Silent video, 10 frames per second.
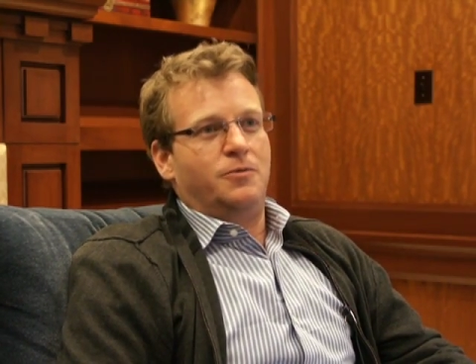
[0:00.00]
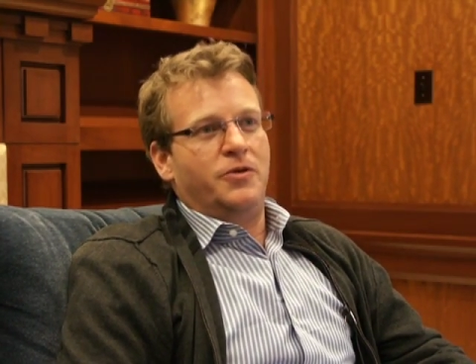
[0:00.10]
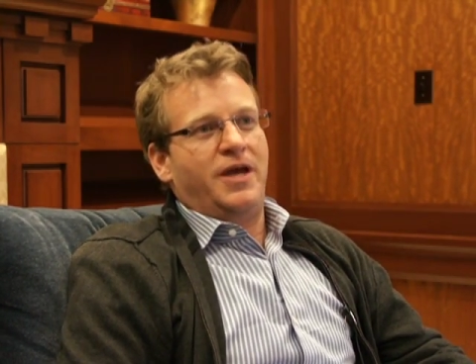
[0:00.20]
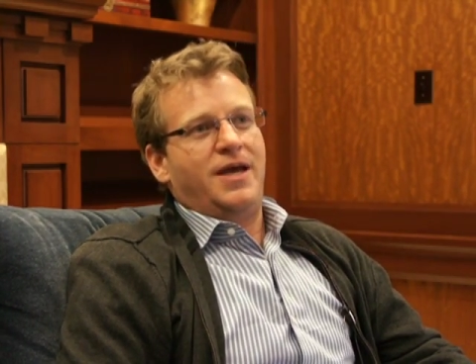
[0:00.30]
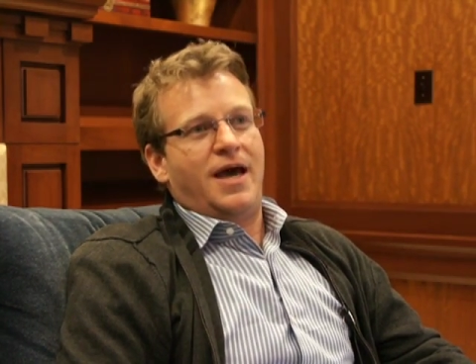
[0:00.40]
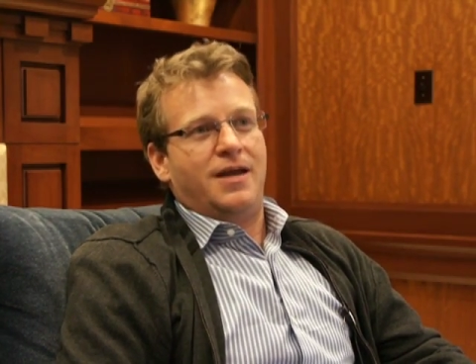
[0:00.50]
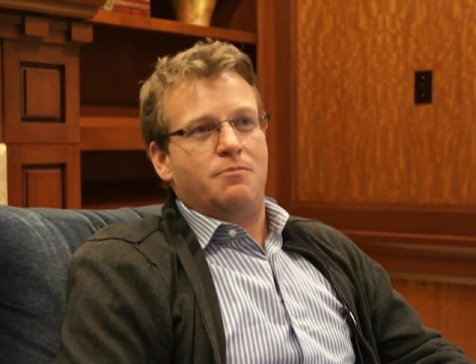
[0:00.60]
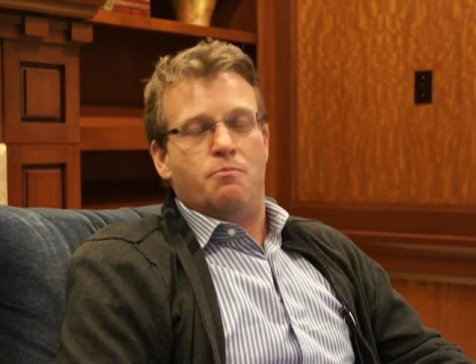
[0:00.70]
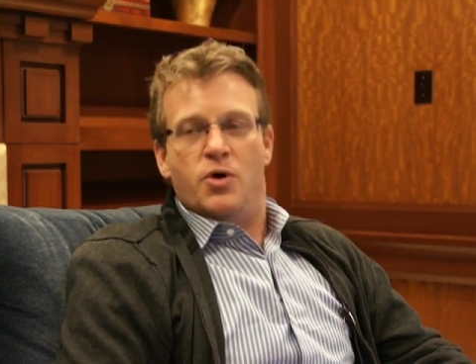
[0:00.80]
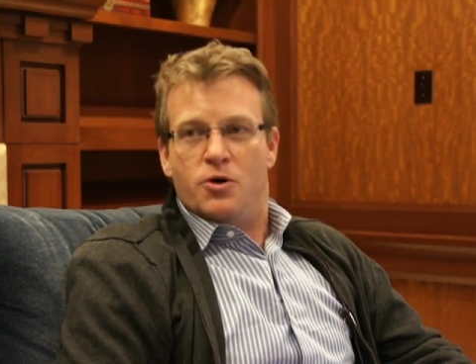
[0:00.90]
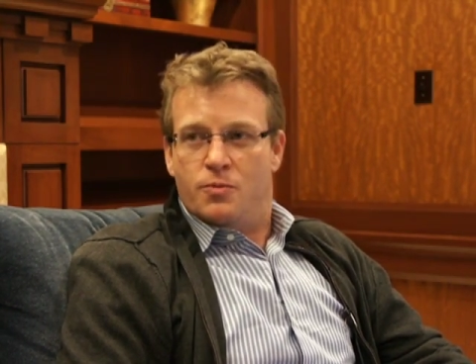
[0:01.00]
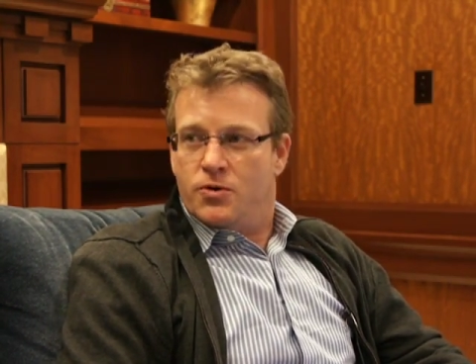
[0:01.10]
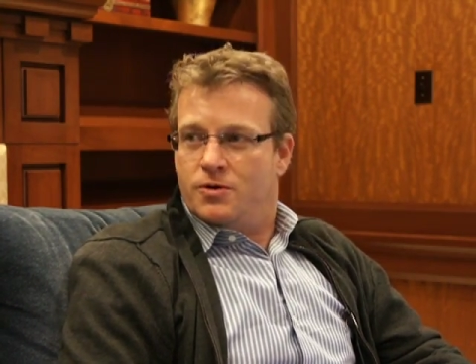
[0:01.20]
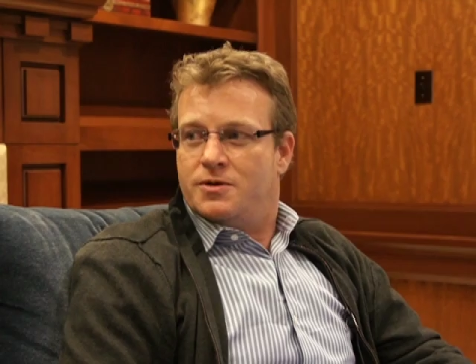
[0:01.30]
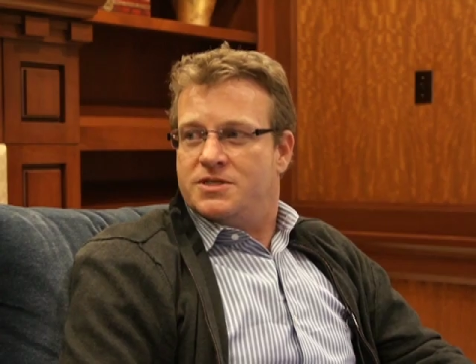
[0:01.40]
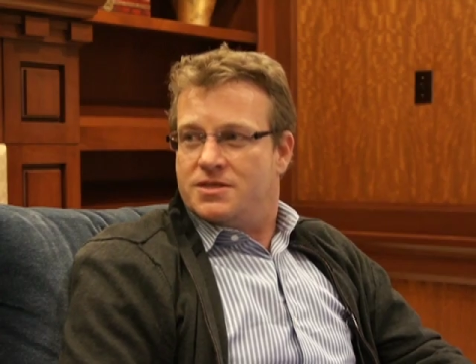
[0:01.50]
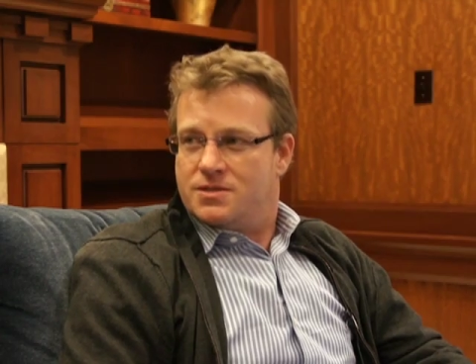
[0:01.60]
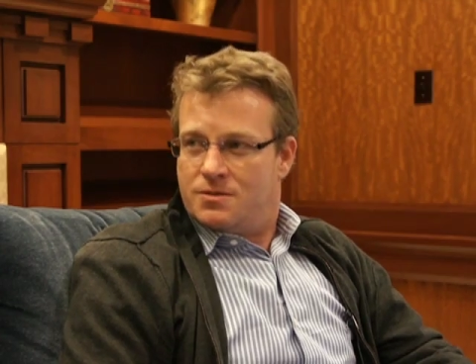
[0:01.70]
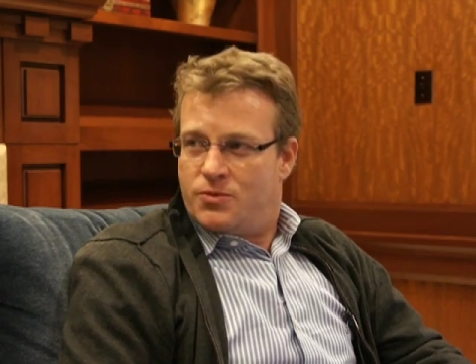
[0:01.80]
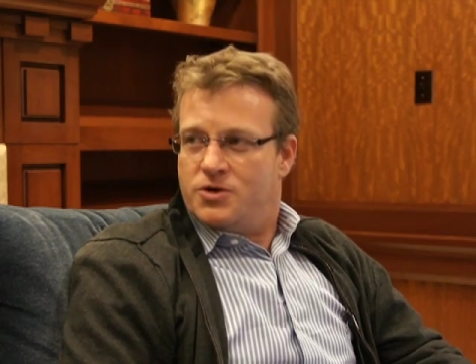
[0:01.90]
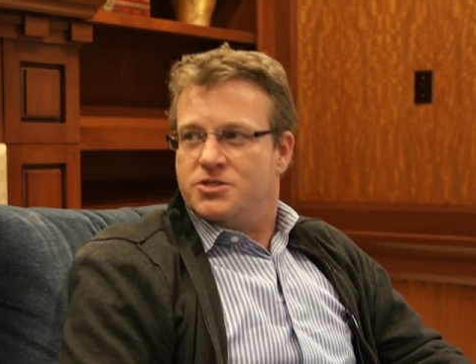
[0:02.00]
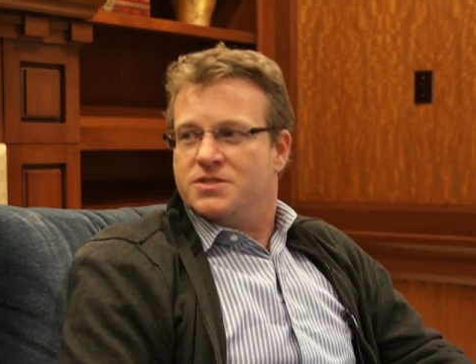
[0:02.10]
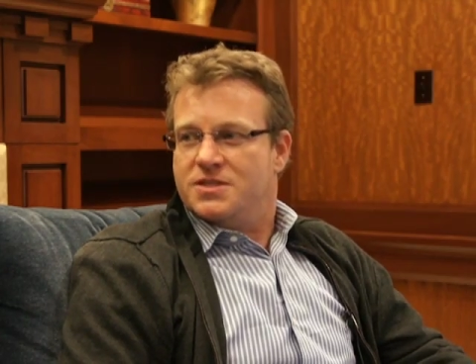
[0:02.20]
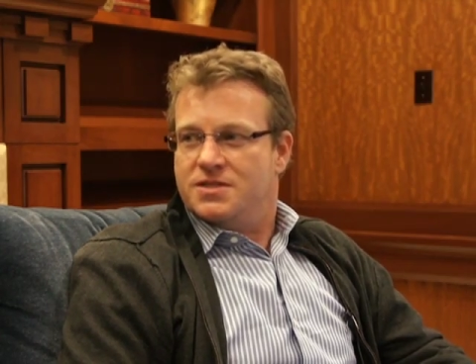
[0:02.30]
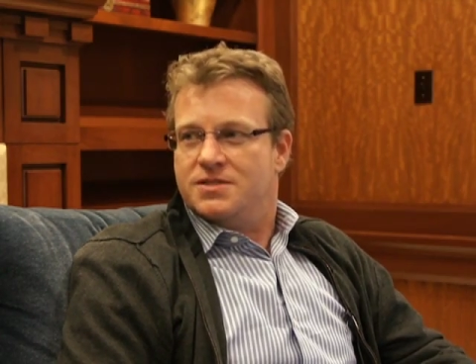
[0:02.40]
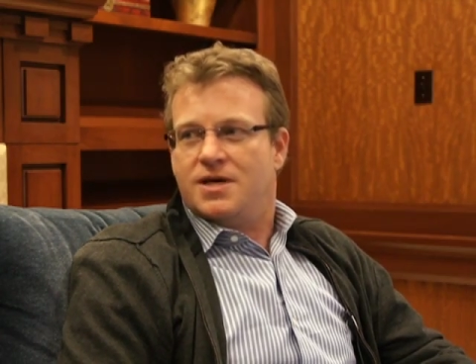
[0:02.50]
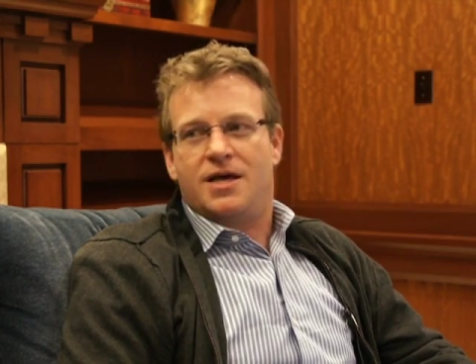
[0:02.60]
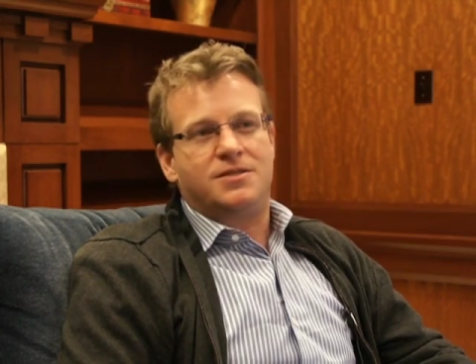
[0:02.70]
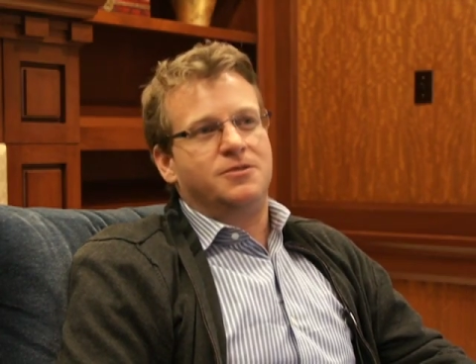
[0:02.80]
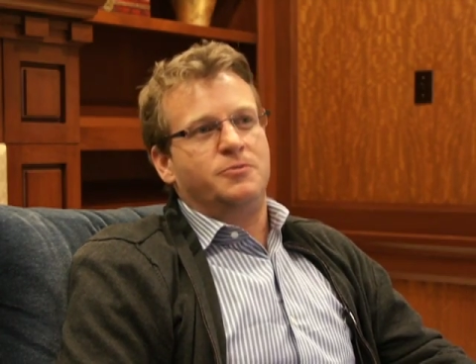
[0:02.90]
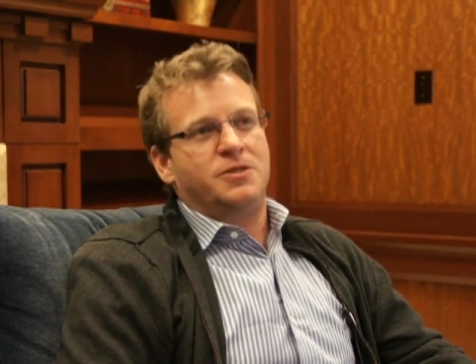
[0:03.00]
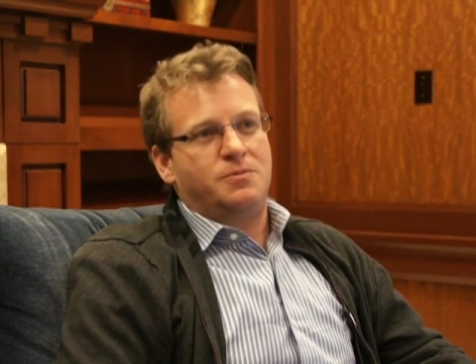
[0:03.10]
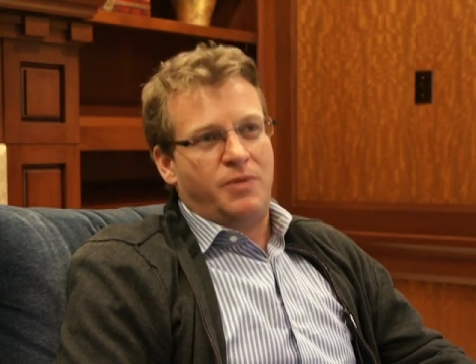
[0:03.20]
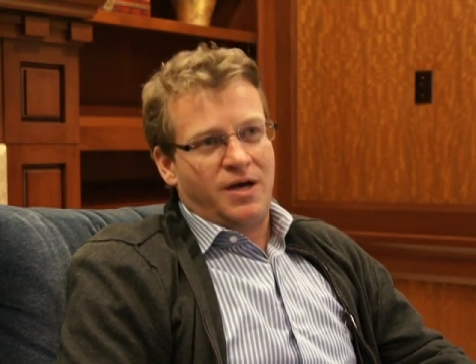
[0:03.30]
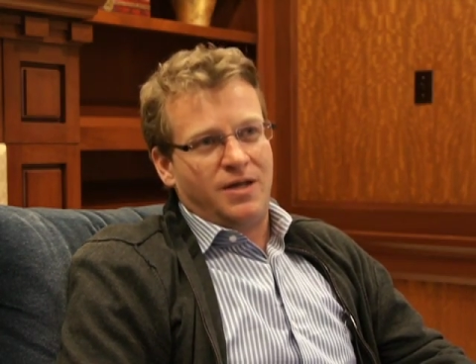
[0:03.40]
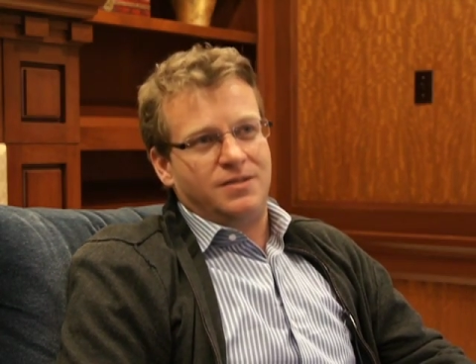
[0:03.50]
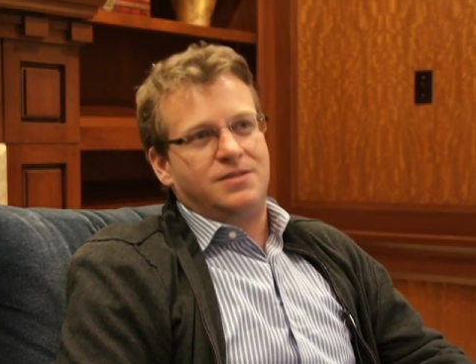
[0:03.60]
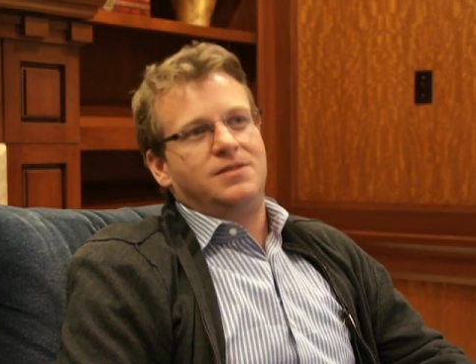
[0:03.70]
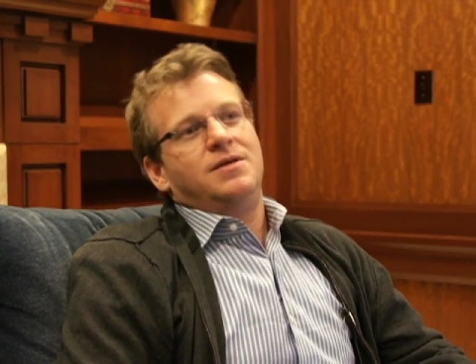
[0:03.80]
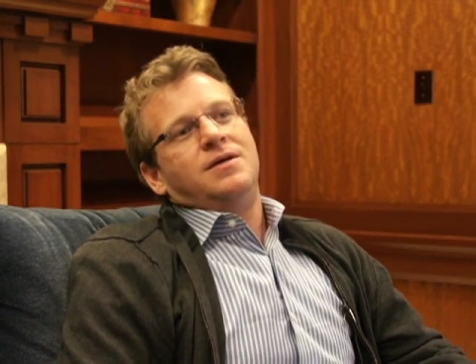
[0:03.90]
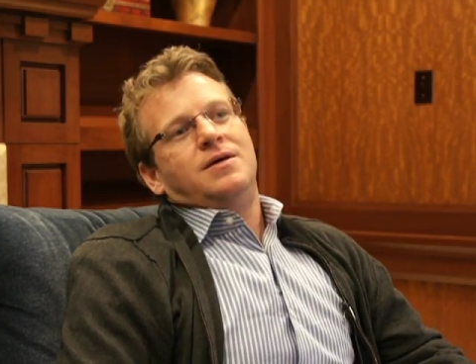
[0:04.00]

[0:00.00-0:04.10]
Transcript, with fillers: Well, they had a mobile emergency disaster response